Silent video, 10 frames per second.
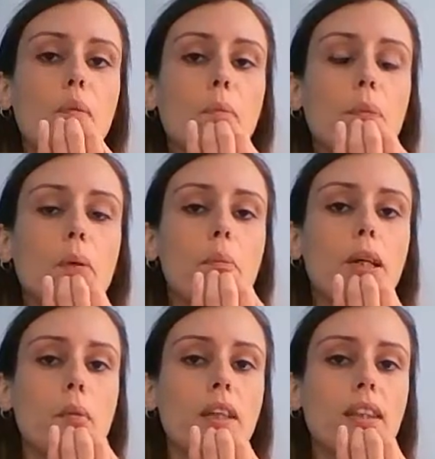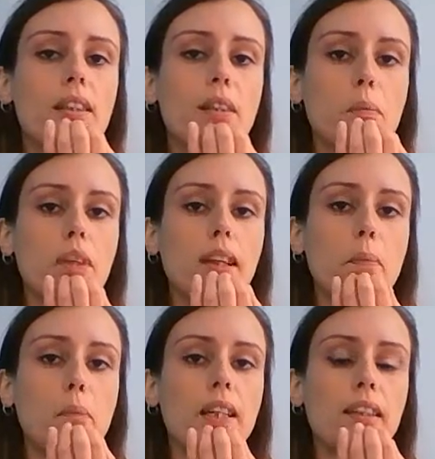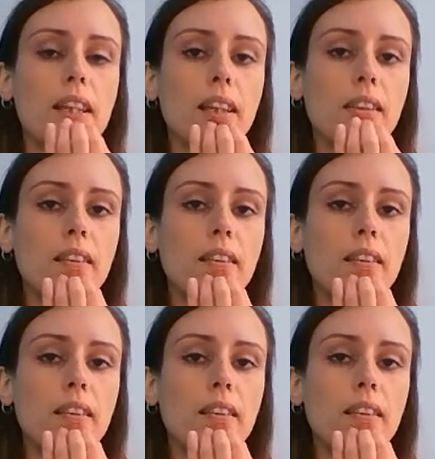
But maybe there's something I'm missing.